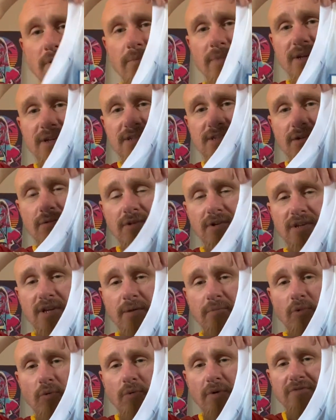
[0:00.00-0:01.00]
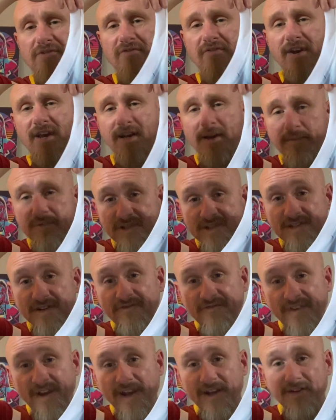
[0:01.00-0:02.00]
Minnesota Timberwolves fan, I'm just a
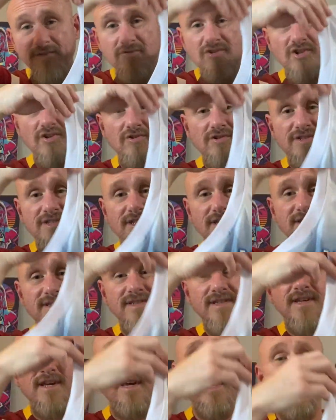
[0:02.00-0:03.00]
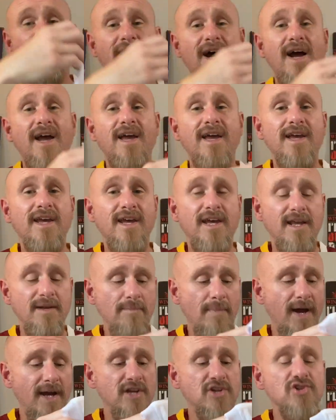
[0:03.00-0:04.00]
fan of jerseys. In
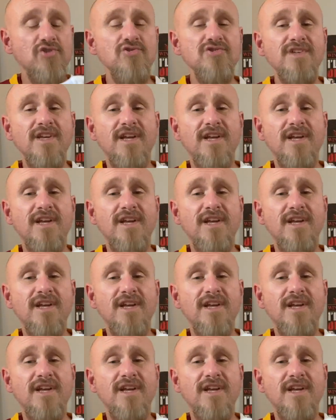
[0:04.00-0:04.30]
my jersey